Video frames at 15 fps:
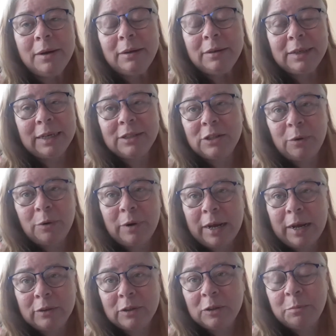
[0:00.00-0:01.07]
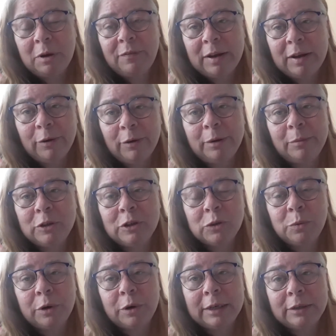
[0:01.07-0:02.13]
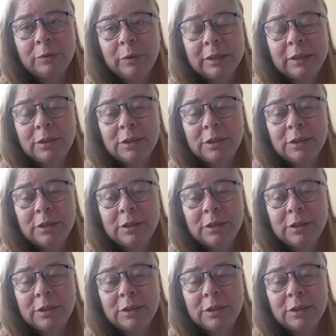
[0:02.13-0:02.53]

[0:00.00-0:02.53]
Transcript: Texas Roadhouse is my favorite, which is where I went